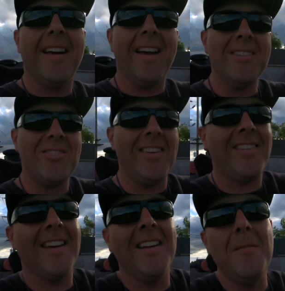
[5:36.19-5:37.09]
And she
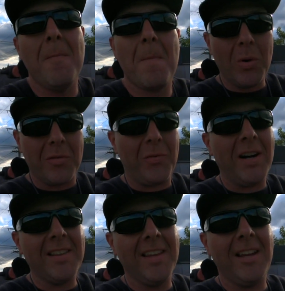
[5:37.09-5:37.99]
said, "We're
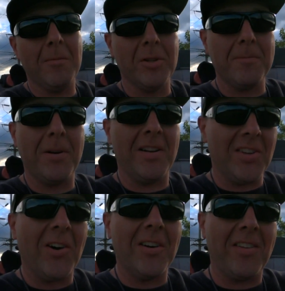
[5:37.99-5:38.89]
finally able to put a
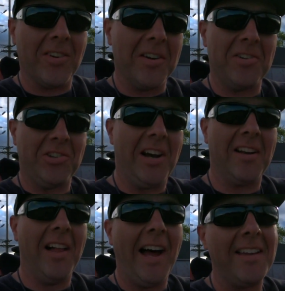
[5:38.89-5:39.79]
TARDIS on a shot
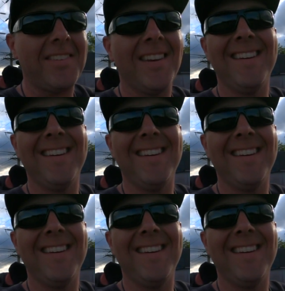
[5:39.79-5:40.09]
glass."